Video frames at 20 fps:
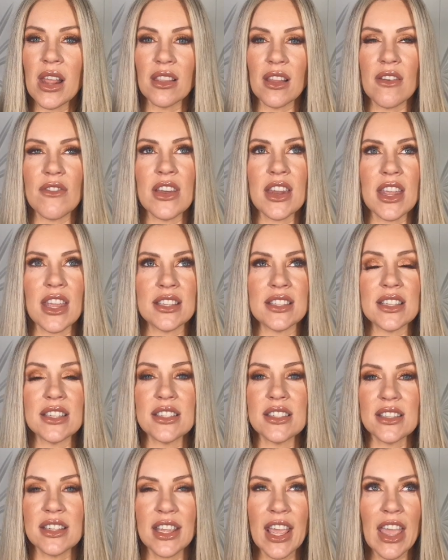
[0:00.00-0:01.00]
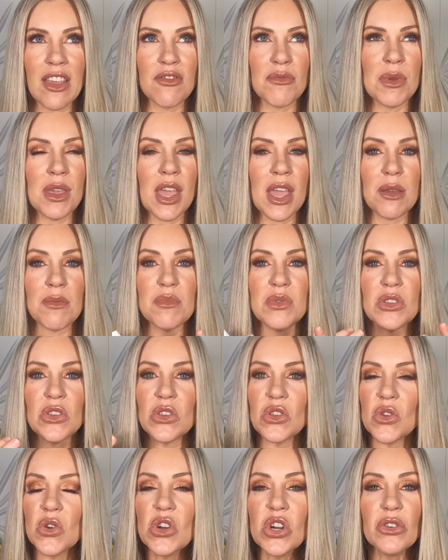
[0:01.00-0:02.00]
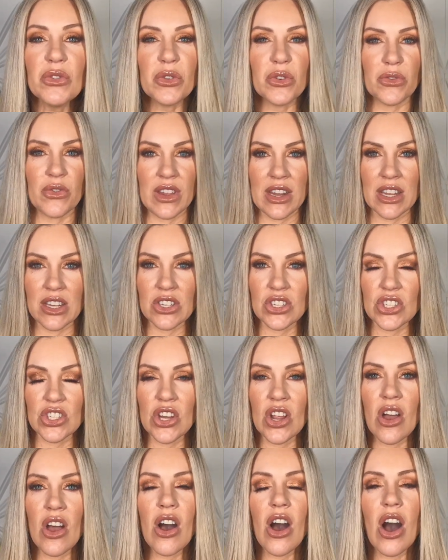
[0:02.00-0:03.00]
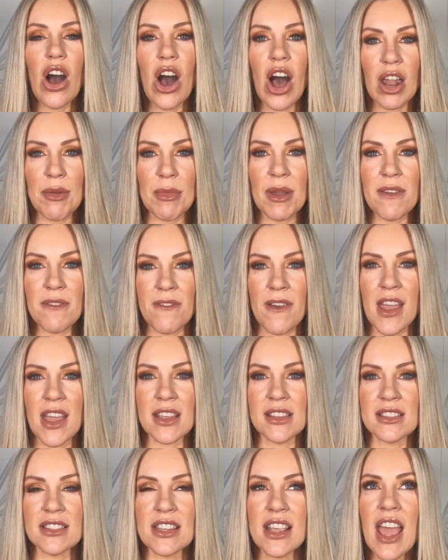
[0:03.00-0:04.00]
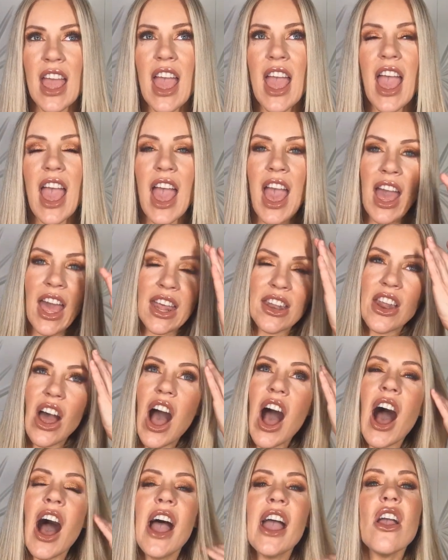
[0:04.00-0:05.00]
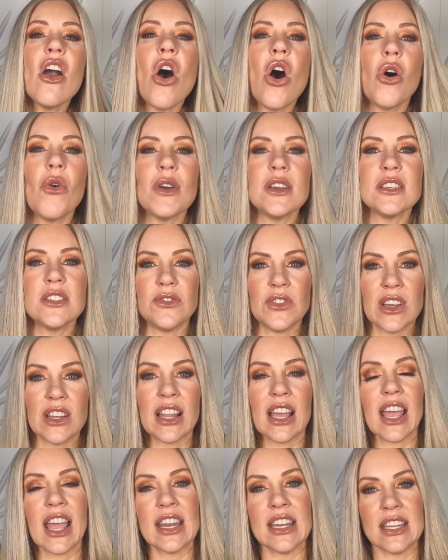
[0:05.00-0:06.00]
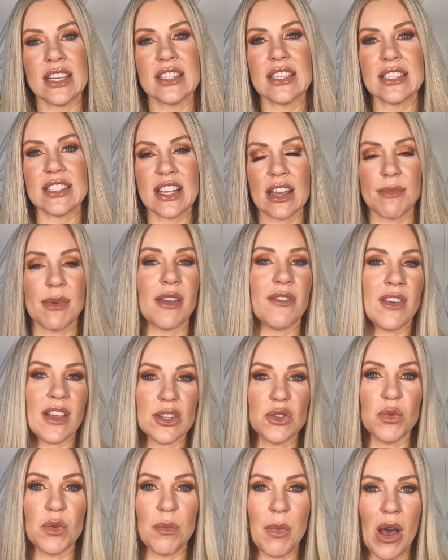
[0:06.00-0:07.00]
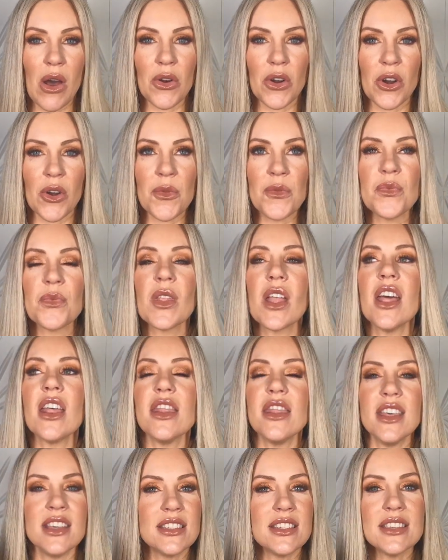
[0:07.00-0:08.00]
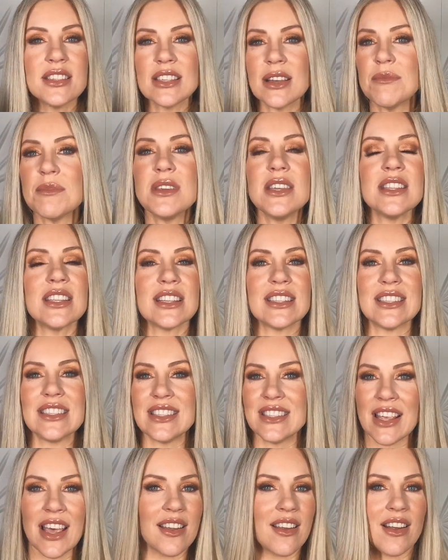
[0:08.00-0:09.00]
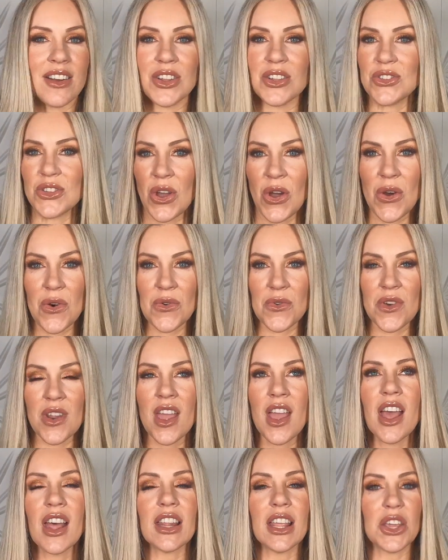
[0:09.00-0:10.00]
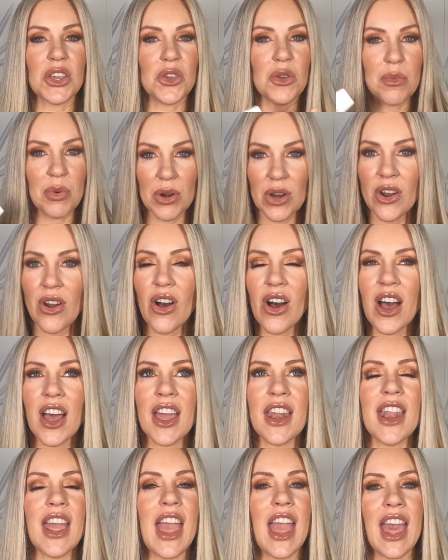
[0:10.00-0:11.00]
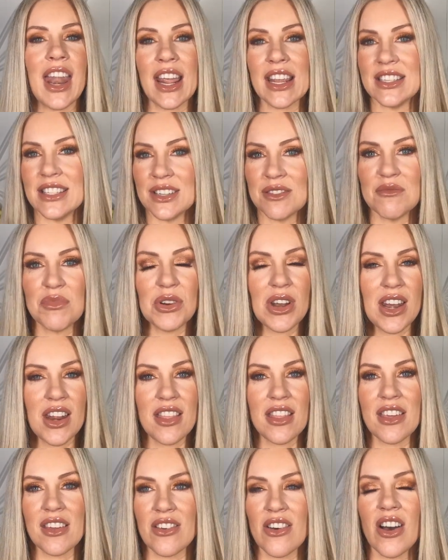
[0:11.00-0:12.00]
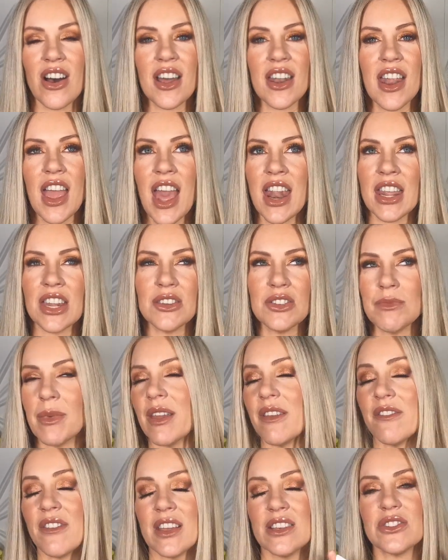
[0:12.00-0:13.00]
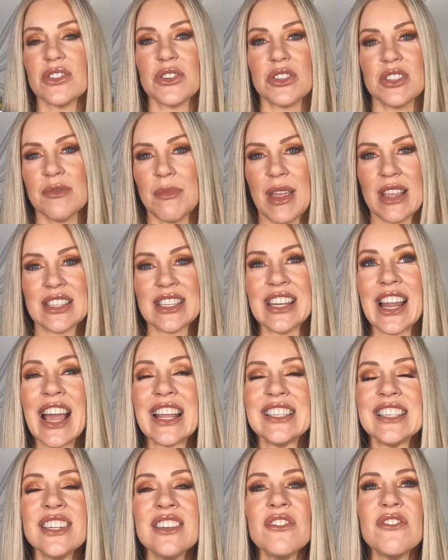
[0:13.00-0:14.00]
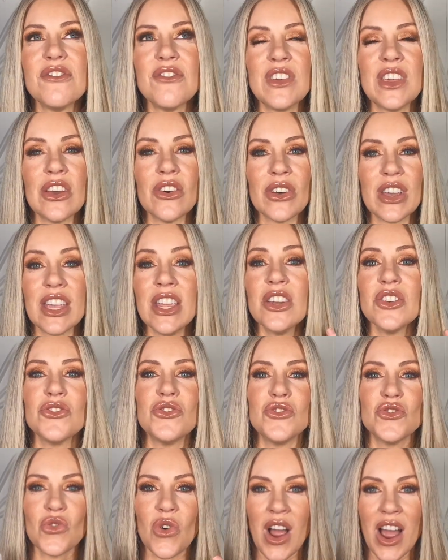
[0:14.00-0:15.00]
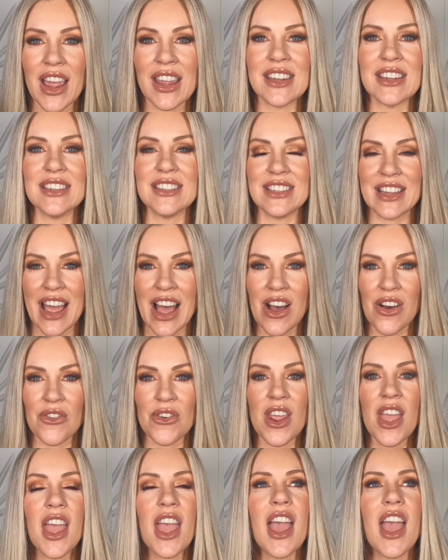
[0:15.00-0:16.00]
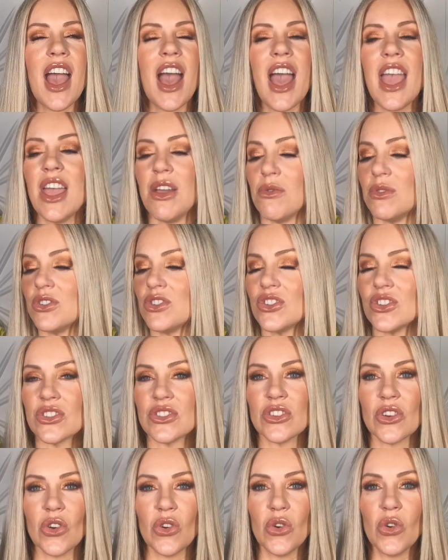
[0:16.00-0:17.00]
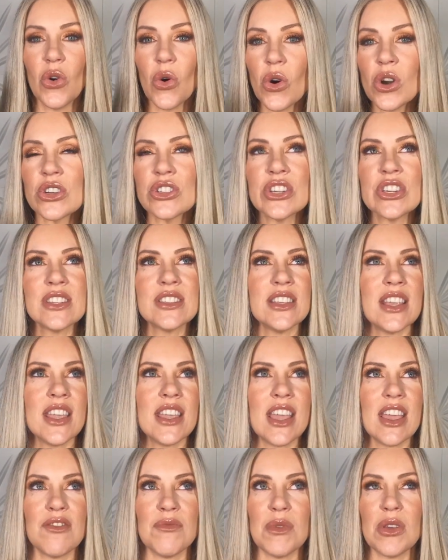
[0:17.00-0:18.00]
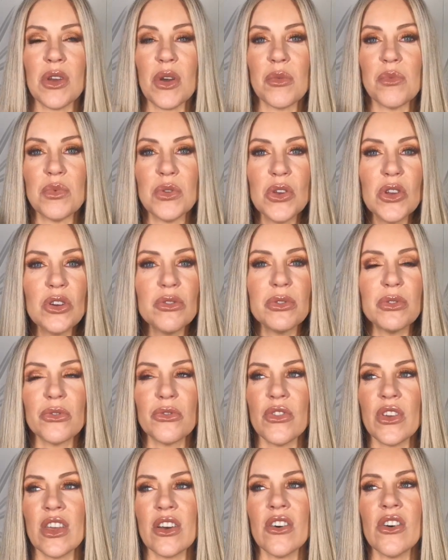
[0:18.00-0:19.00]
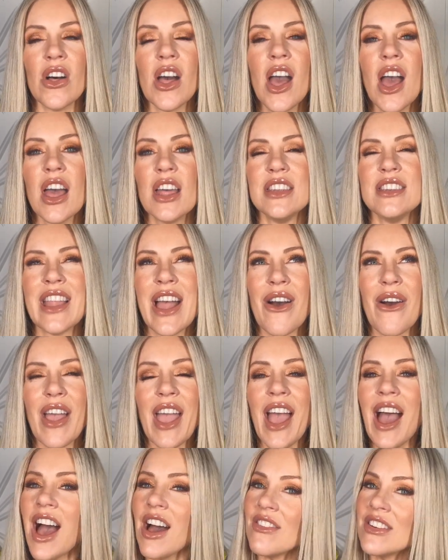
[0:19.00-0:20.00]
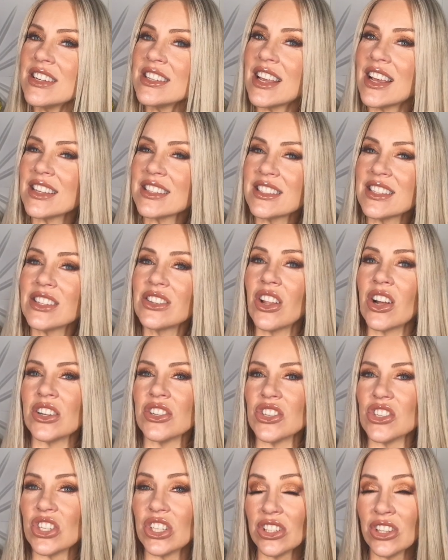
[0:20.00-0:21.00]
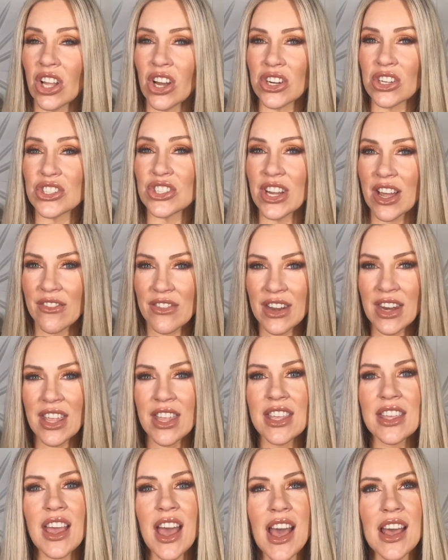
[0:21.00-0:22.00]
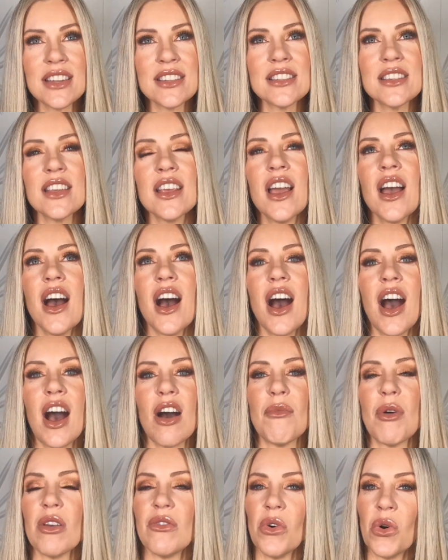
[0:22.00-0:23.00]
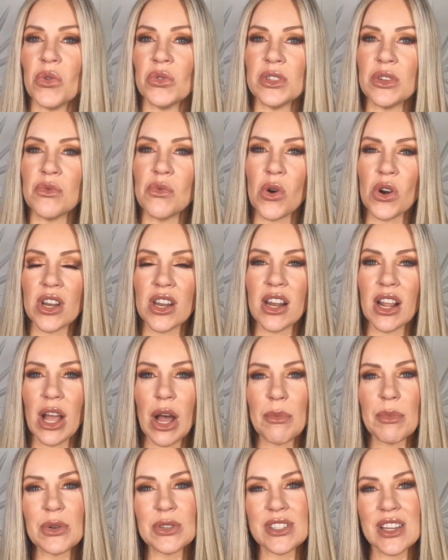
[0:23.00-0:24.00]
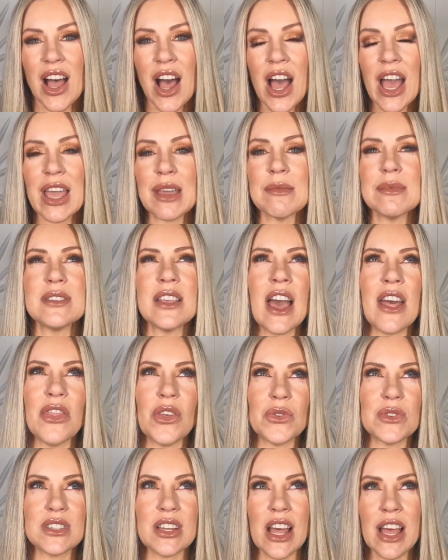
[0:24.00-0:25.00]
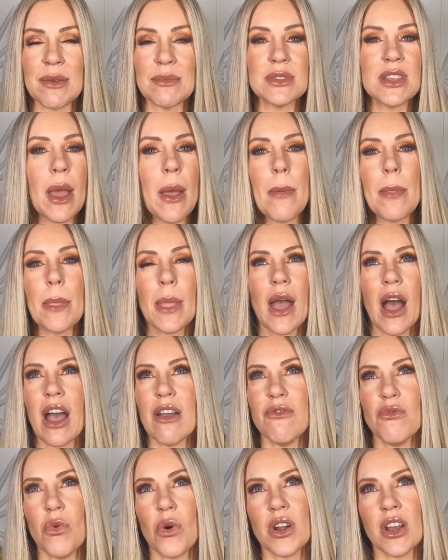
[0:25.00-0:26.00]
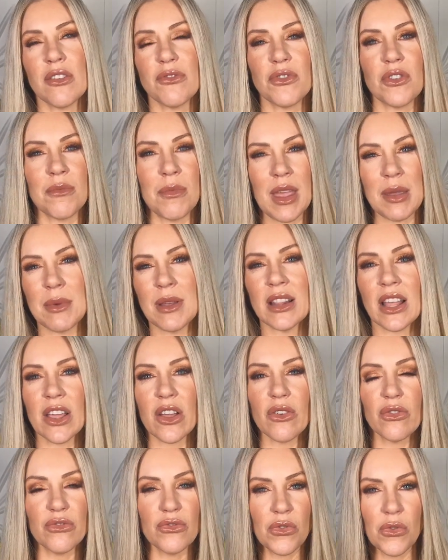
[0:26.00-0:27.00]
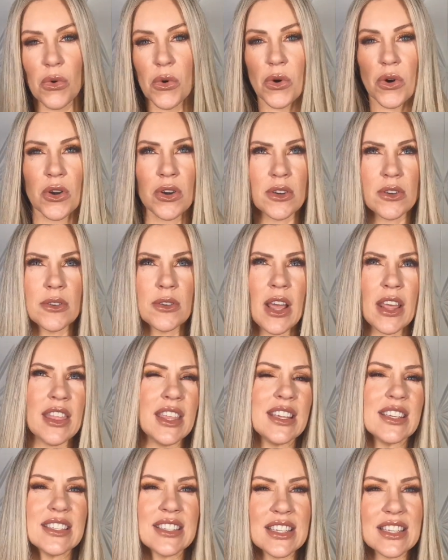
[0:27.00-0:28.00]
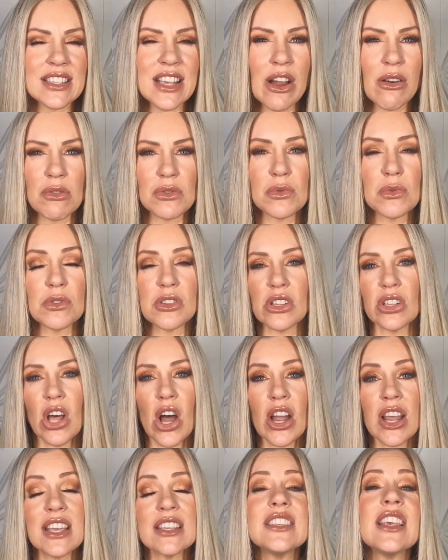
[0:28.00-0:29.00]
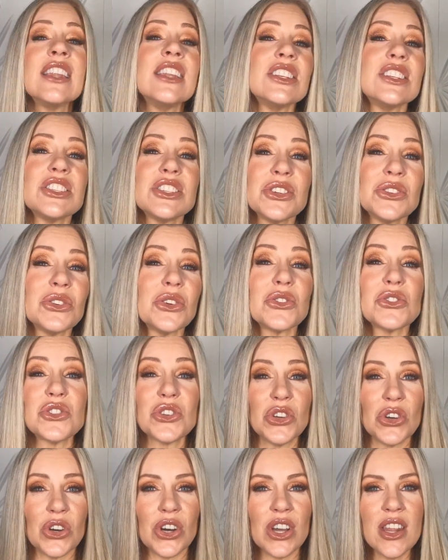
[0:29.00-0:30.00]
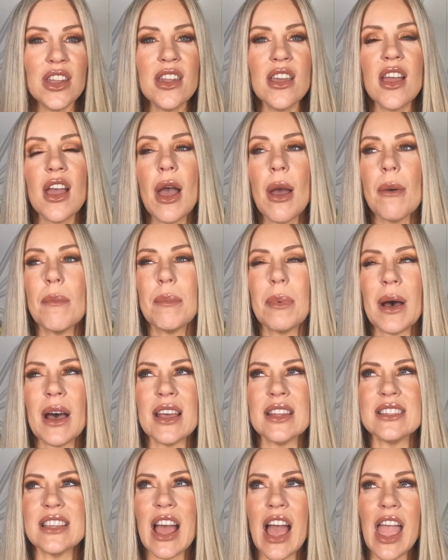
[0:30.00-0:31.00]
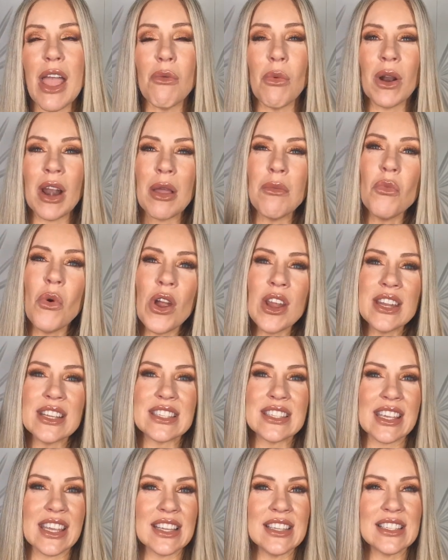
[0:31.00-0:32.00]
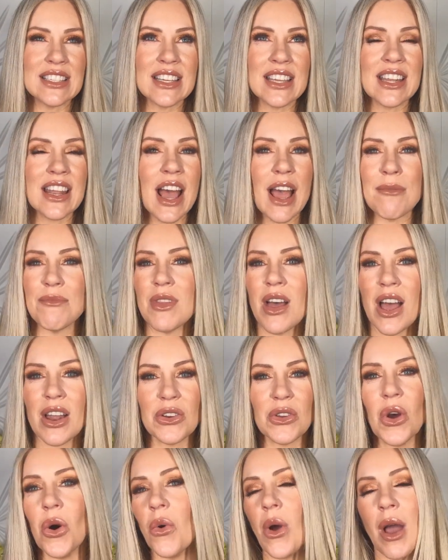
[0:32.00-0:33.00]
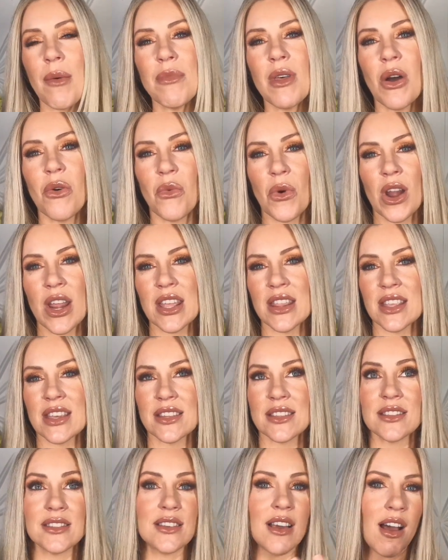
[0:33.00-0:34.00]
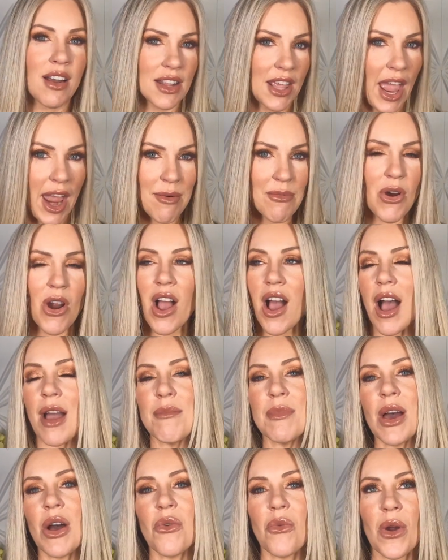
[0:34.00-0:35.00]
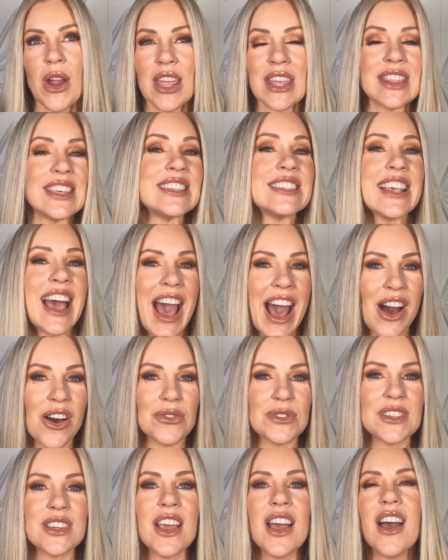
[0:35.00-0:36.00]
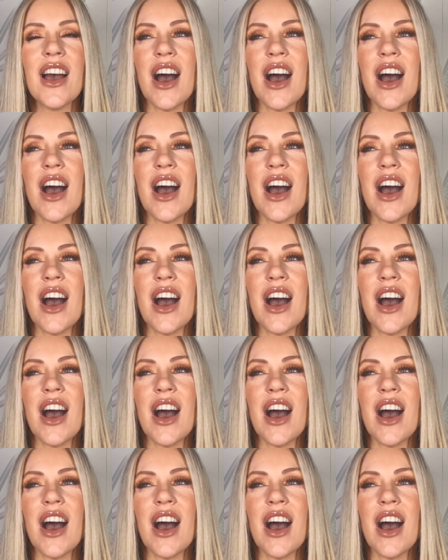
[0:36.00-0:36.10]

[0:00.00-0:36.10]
I love it is it gave me a beautiful finish on my face. And I always feel like I need to set my face with powder. This is something that's set on its own. Like you put it on and I didn't put anything on and my face looked amazing. I didn't feel it dried down. It was just gorgeous. It gave me a beautiful feel. Now I haven't tested longevity yet. I've only worn it a couple times and those times I've worn it for maybe like 6 hours was the longest and it still looked good. But when I'm wearing a skin tint, I'm not wearing this on camera. I'm not wearing this out.